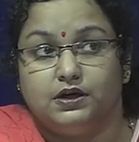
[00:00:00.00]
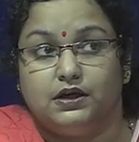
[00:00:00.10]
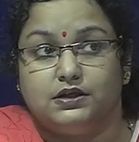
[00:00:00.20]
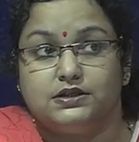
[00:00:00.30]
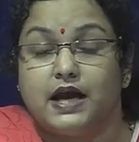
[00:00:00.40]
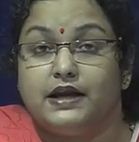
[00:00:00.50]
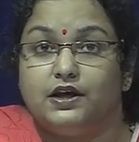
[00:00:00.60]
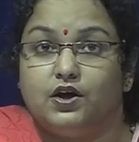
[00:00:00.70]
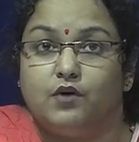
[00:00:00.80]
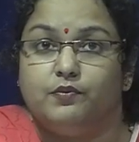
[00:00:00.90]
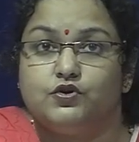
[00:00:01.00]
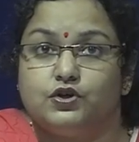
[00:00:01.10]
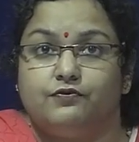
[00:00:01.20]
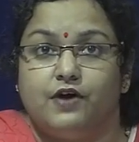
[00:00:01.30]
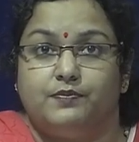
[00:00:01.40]
designing your mutual
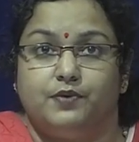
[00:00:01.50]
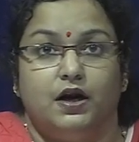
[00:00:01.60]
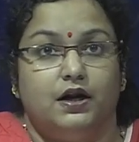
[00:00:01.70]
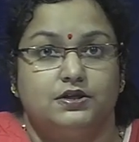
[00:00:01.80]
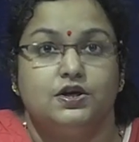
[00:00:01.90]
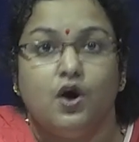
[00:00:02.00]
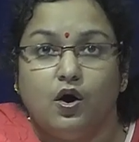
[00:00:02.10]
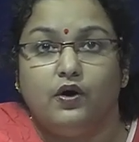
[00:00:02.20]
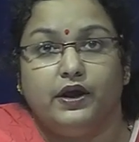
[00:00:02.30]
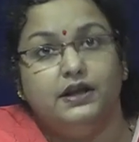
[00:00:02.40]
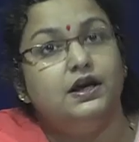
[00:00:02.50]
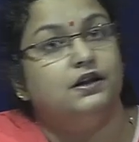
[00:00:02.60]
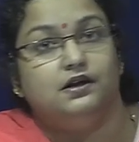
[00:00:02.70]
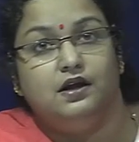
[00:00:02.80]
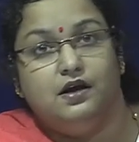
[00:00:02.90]
fund products or any
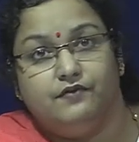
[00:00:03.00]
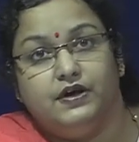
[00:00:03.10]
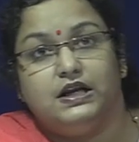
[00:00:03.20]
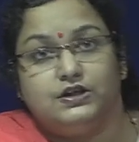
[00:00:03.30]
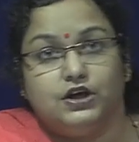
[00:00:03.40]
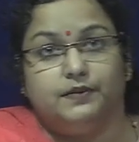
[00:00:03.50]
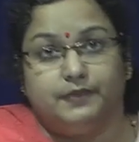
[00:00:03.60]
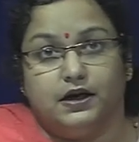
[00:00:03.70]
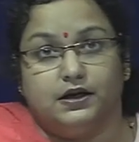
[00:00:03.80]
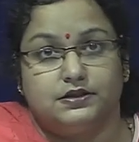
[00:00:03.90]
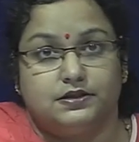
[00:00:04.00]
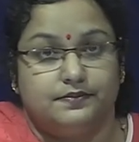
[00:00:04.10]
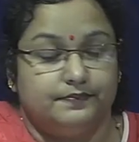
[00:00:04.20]
other financial products.